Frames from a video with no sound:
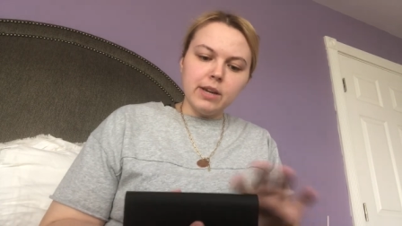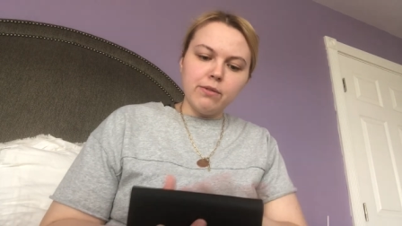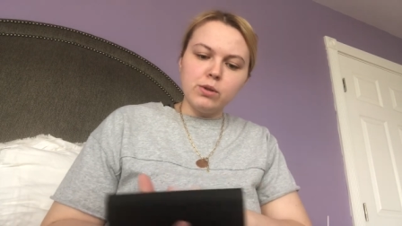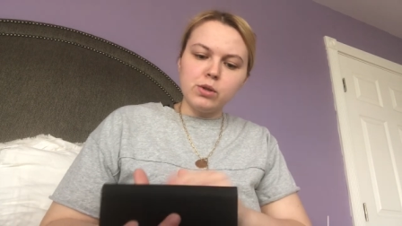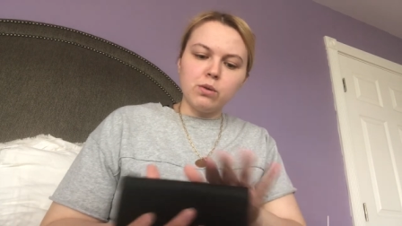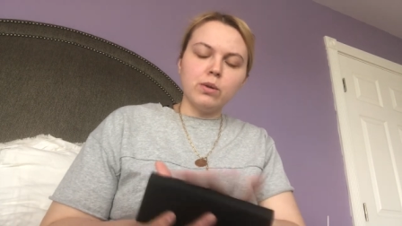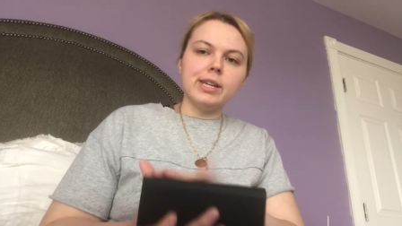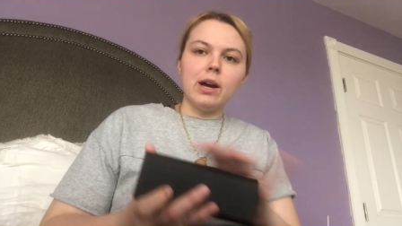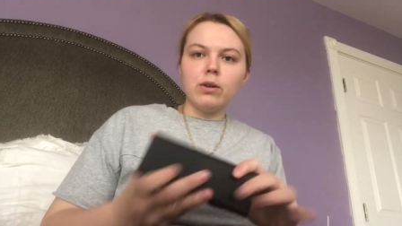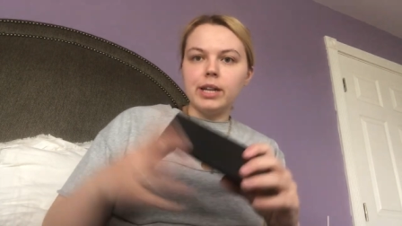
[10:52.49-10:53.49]
If you scroll
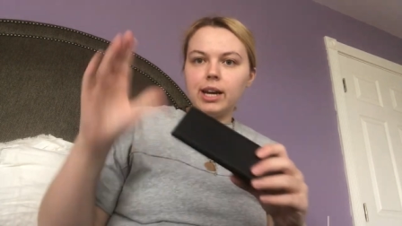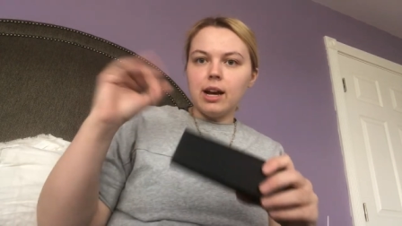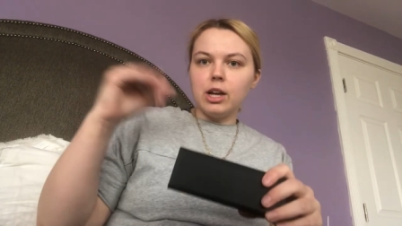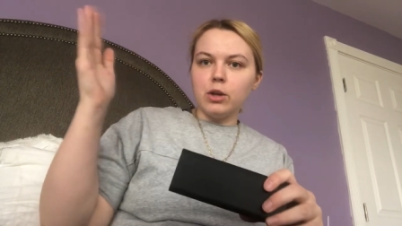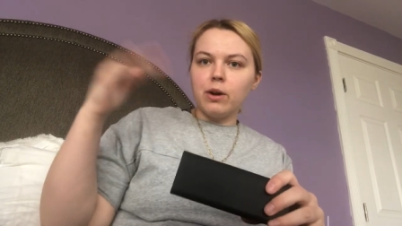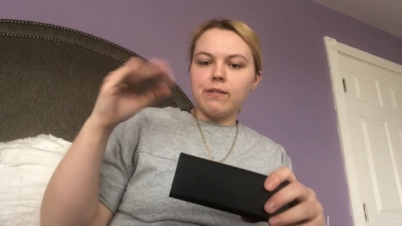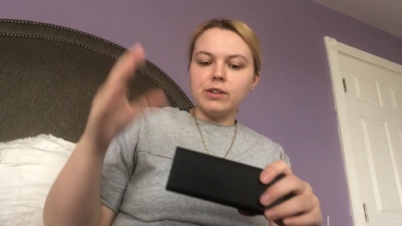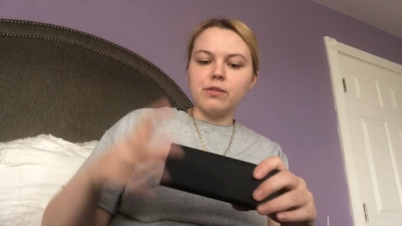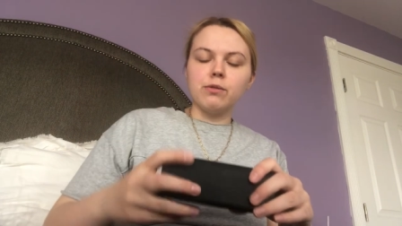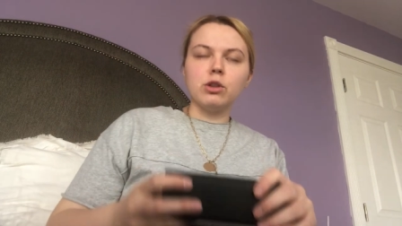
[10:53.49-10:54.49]
down, like you don't have
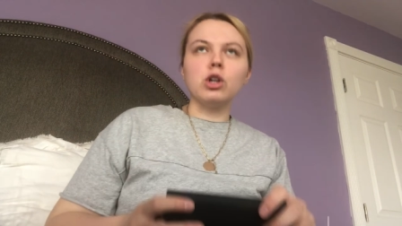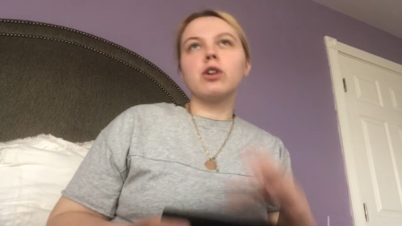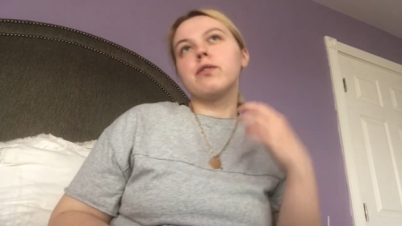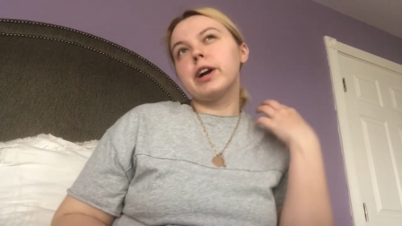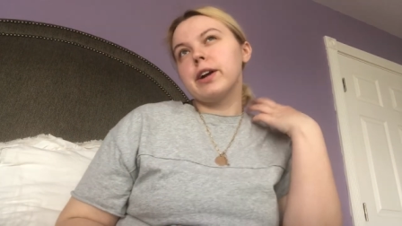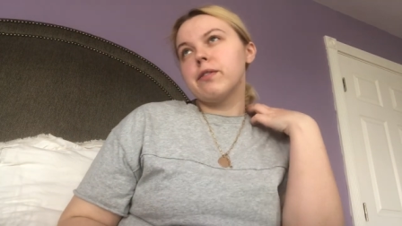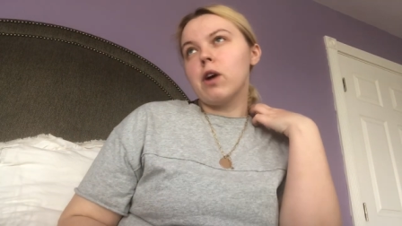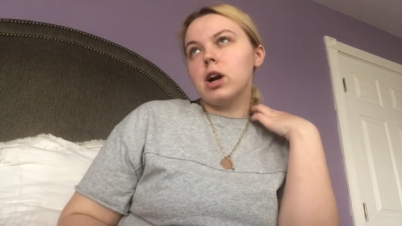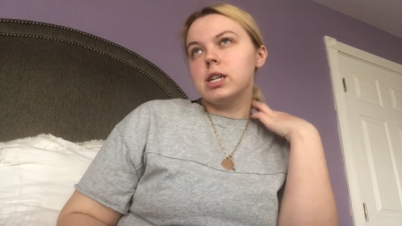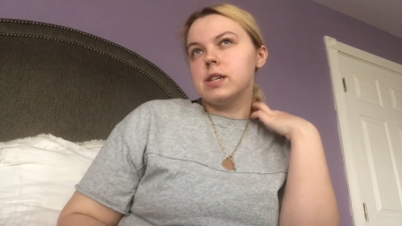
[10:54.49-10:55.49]
to look very
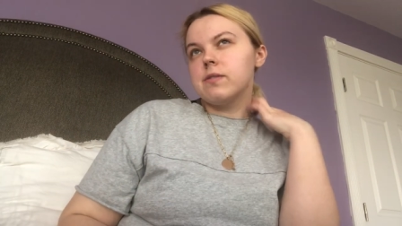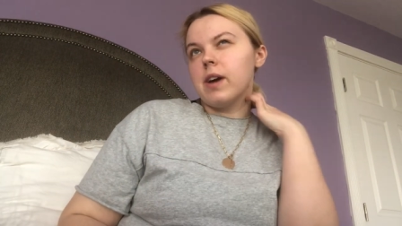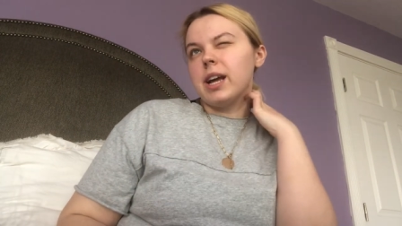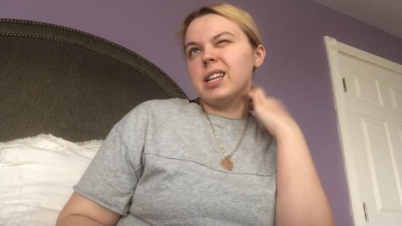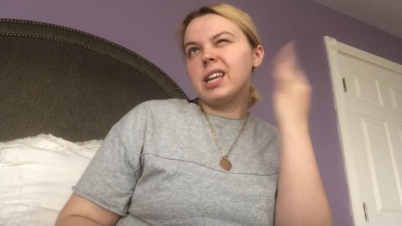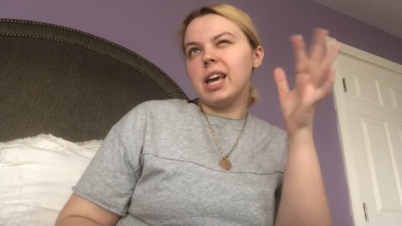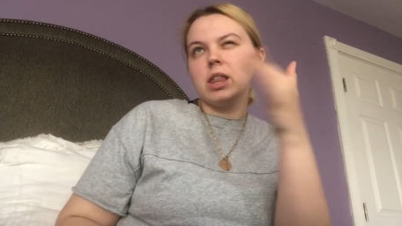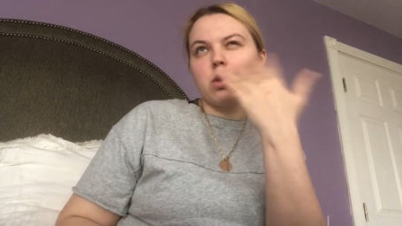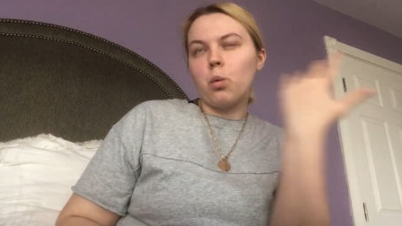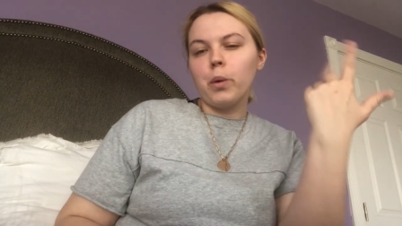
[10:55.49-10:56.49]
far to find
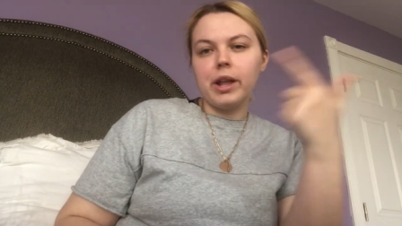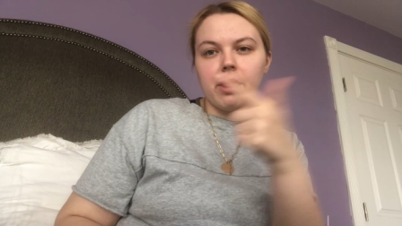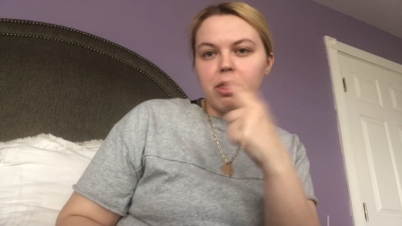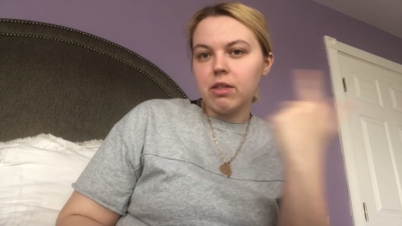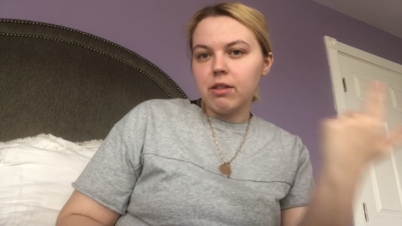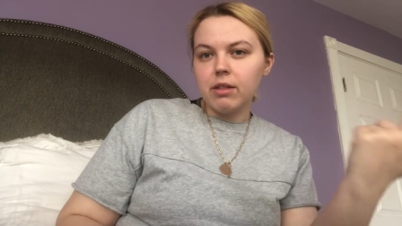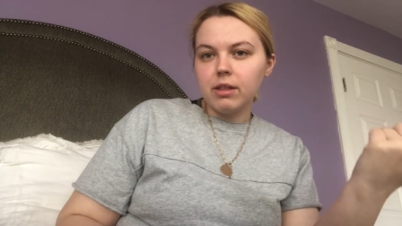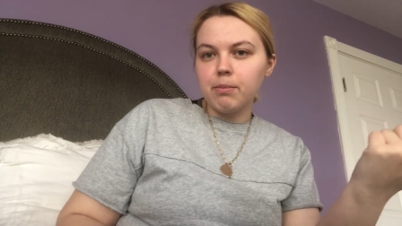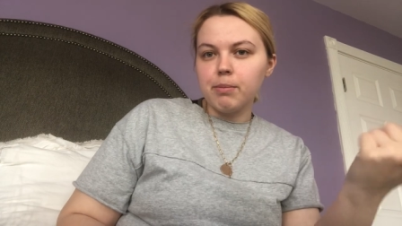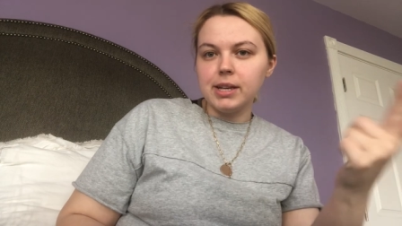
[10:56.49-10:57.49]
like the width,
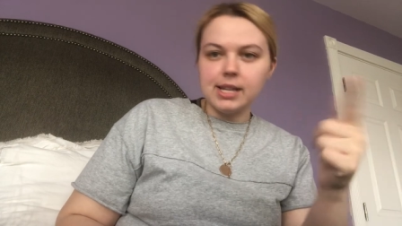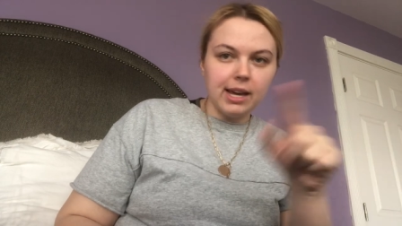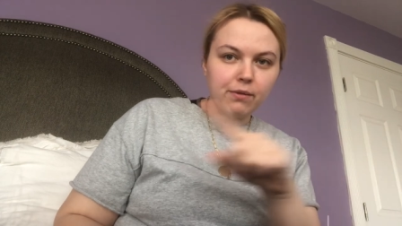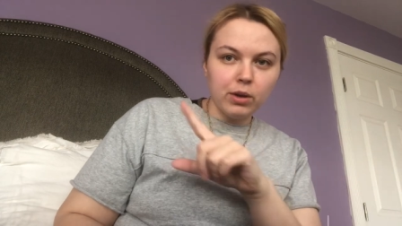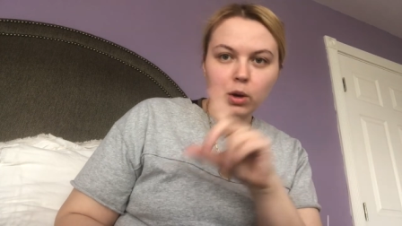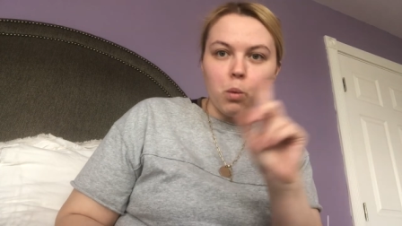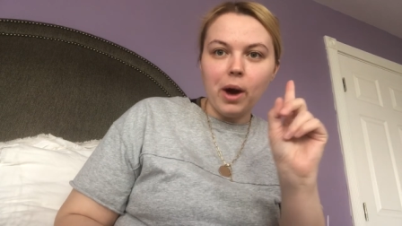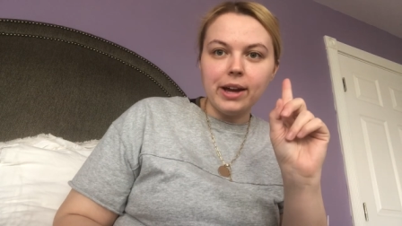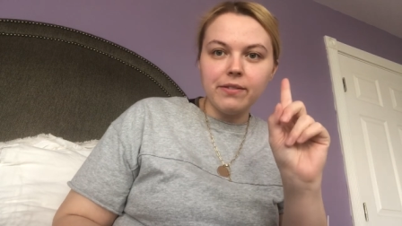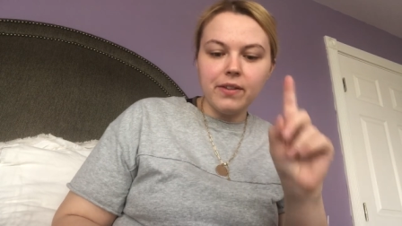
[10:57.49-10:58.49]
because I have like a
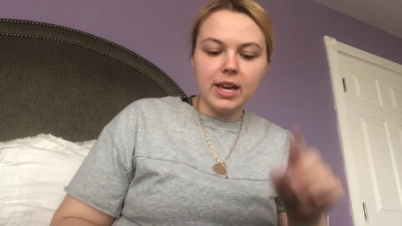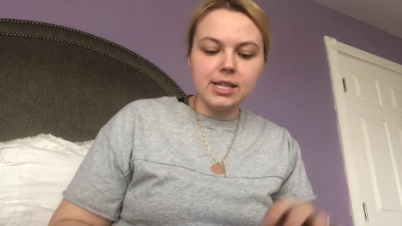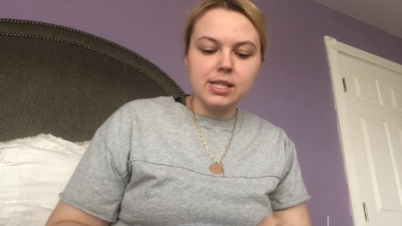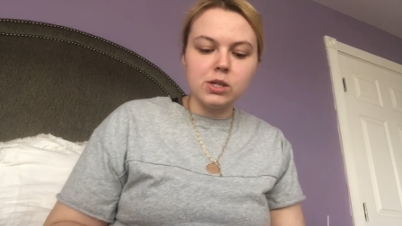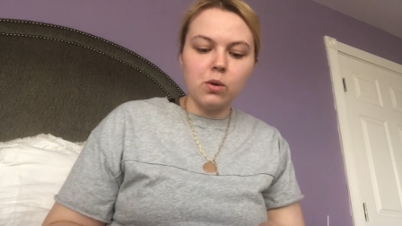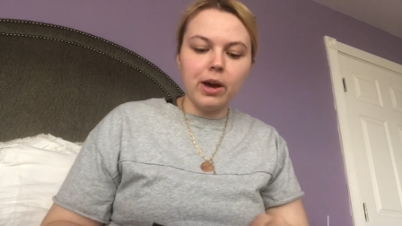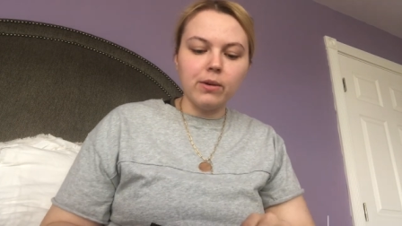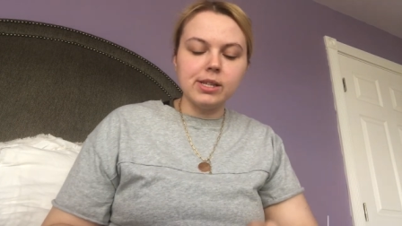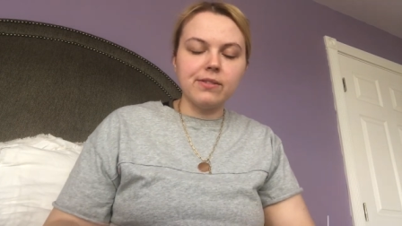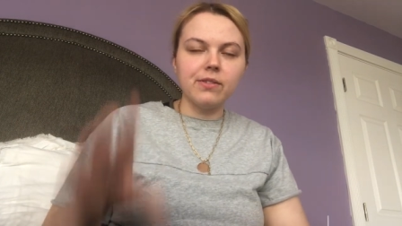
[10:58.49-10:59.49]
wide face, so I
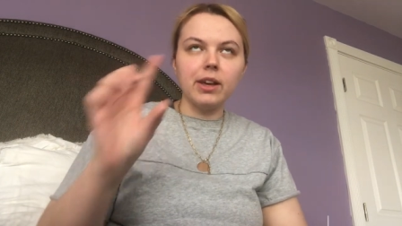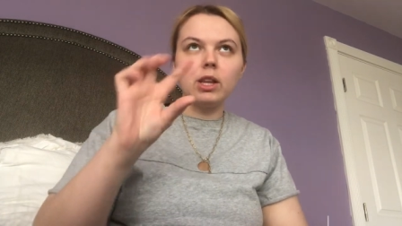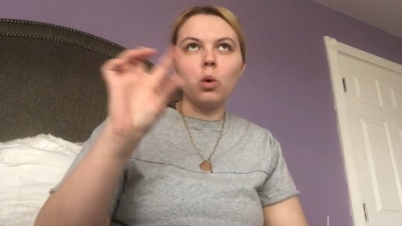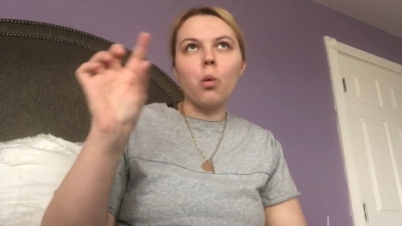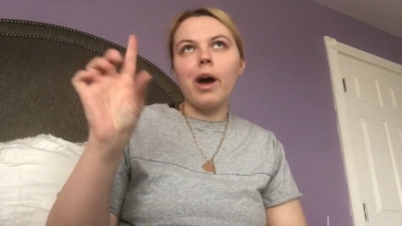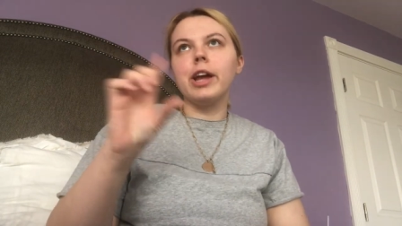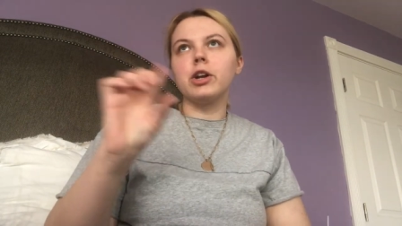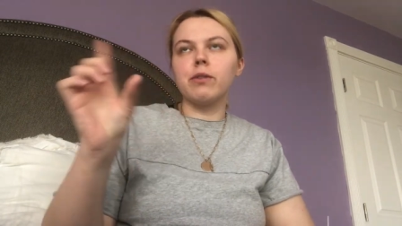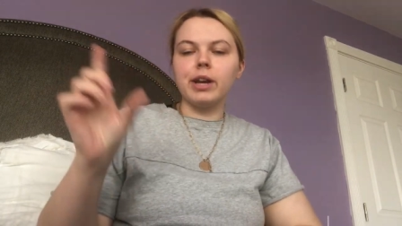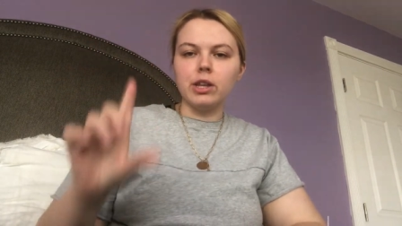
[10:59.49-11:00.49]
always have to find like wide
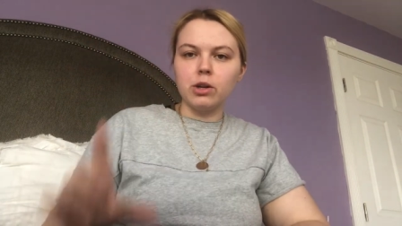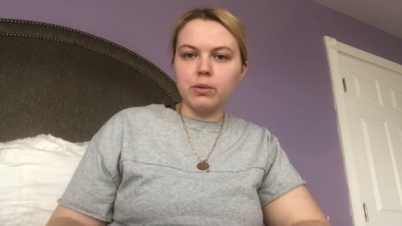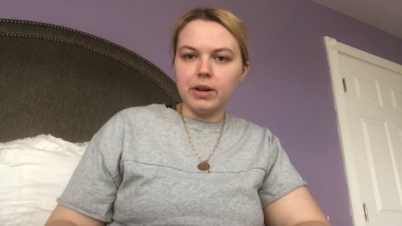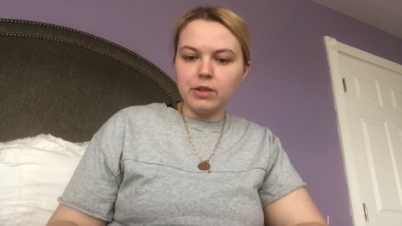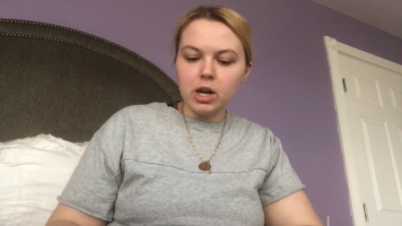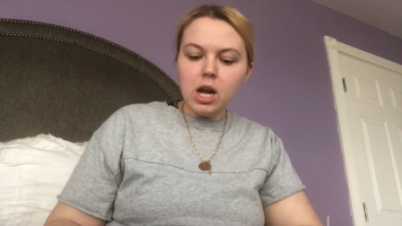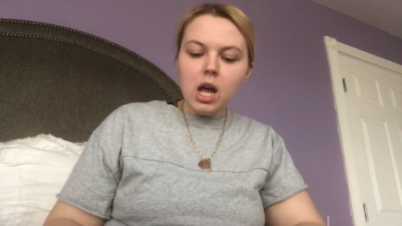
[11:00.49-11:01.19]
or regular or whatever.